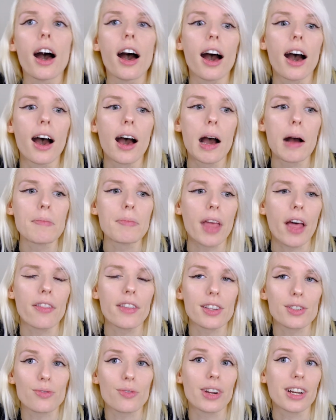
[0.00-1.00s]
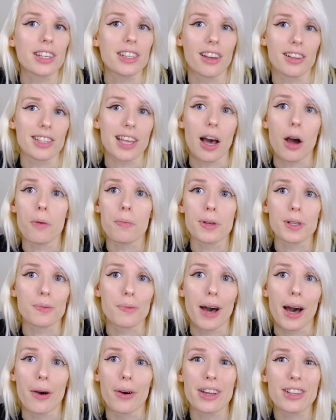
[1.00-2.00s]
And this really does help as
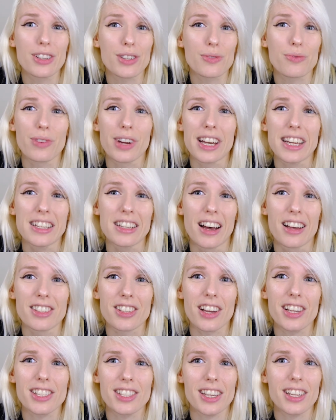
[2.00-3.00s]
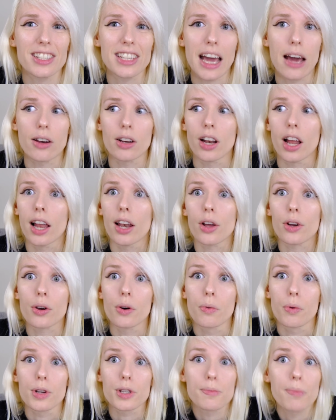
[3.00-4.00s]
well. It just really does. I sit down and I look
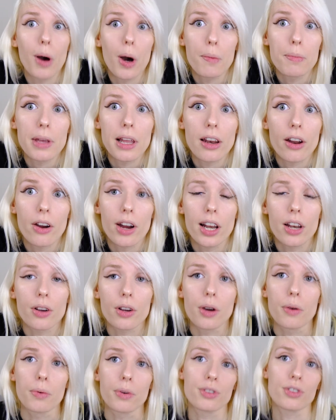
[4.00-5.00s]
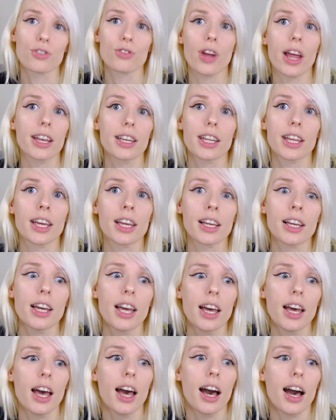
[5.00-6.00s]
at what's popular, I look at what's trending,
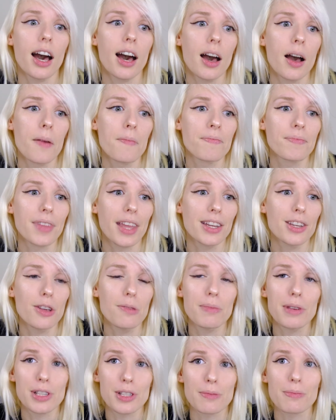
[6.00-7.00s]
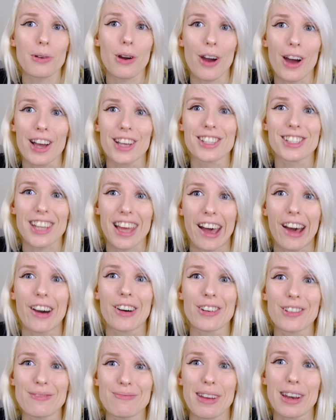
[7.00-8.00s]
and you'd be surprised
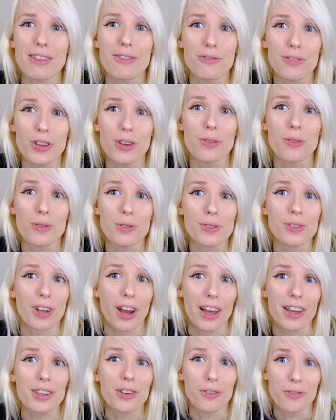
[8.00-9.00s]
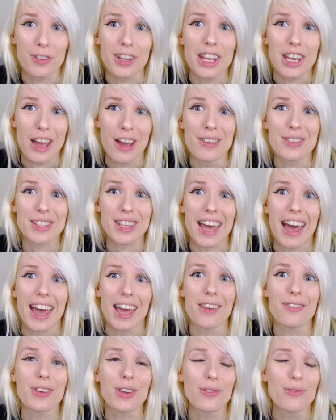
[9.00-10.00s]
how many views like your videos
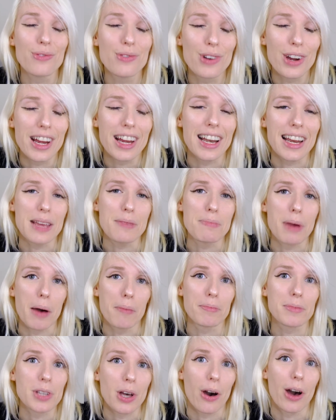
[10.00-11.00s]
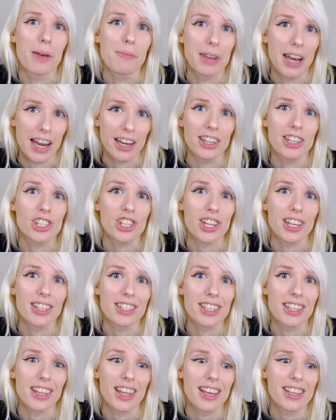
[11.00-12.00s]
get if you really pump time and energy
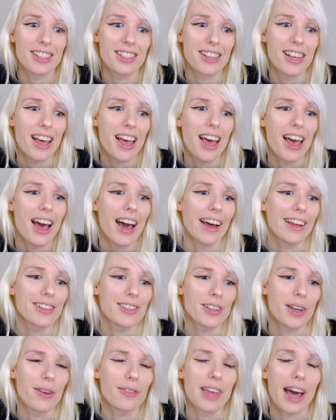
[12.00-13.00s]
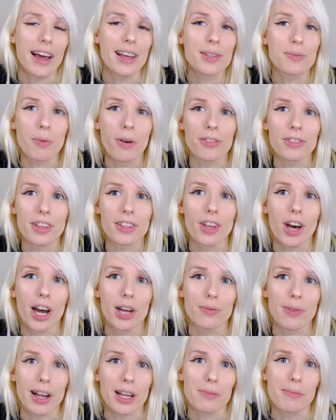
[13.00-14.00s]
into this. And so that is one thing that
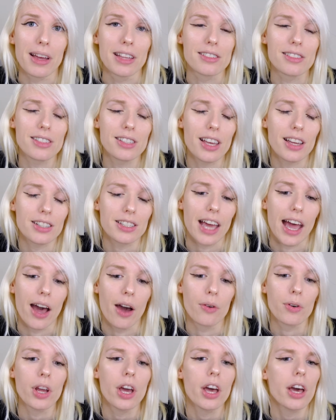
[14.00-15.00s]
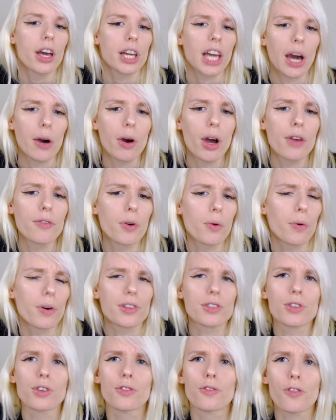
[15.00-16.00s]
I'd recommend. Sit down, go over
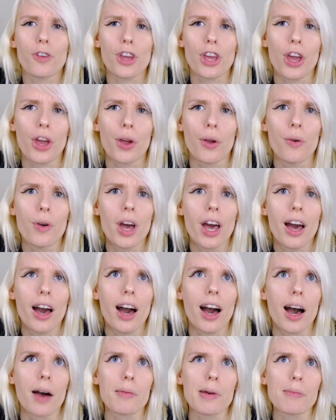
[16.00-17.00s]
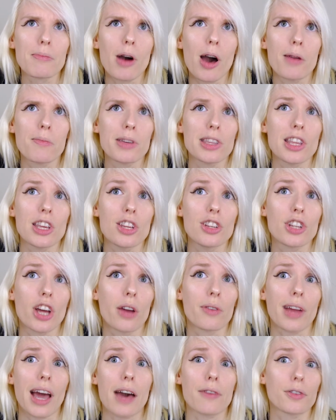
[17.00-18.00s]
what's good for you. It might be that you
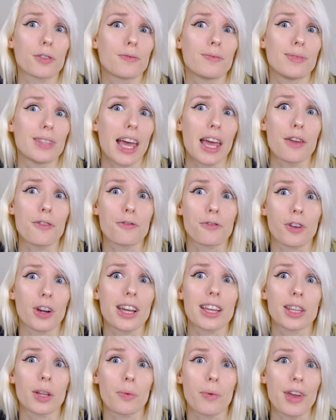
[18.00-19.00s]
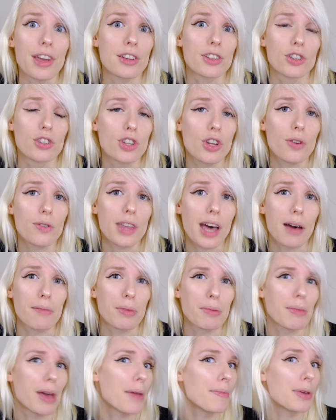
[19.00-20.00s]
don't have a day free in the week to do that,
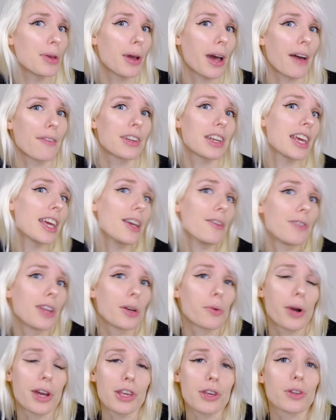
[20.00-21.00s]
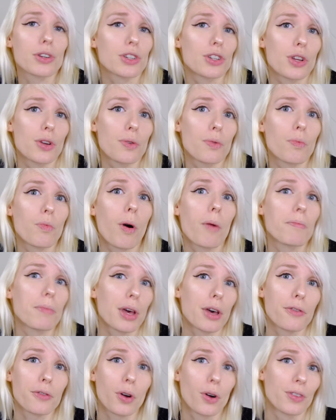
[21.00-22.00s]
but maybe you have an evening where you could do one
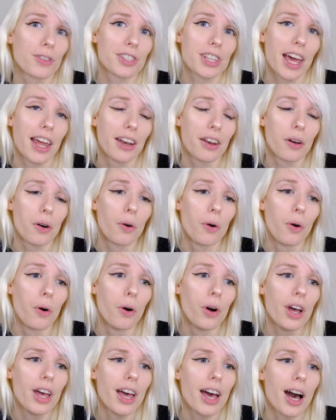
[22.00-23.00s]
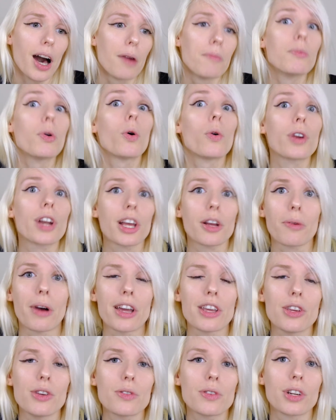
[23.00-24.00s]
bit of content, or a morning where
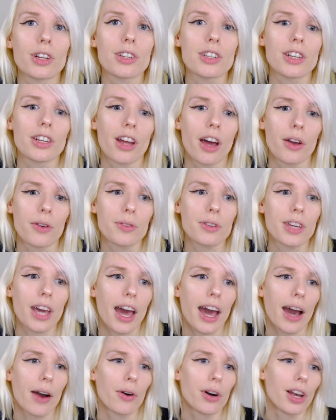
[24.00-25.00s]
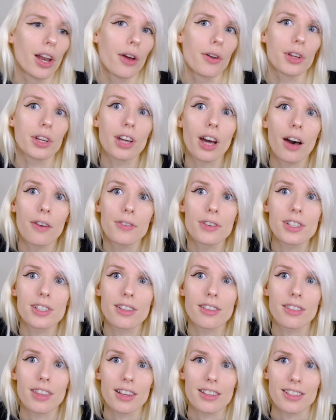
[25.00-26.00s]
you could, you know, get out a load of covers
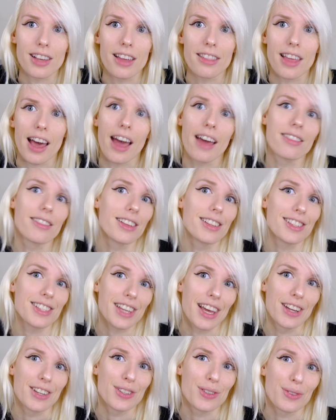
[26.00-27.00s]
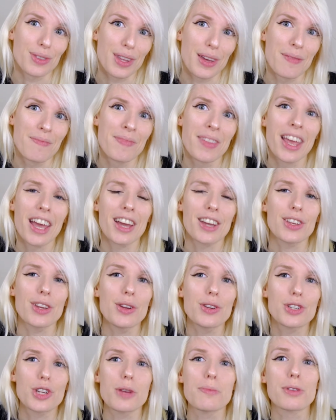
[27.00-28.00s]
and things like that and then schedule them.
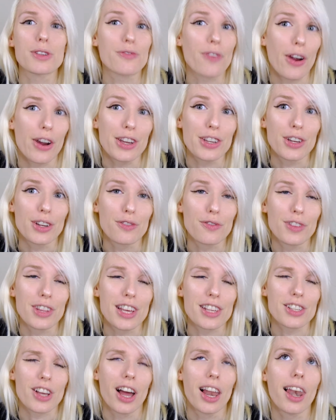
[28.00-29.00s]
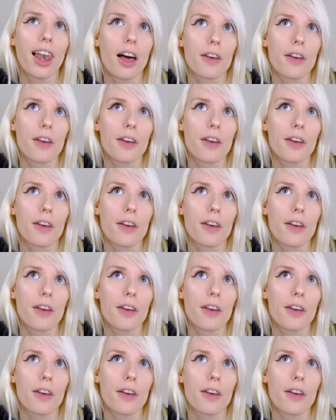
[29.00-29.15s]
YouTube is very good for this. I love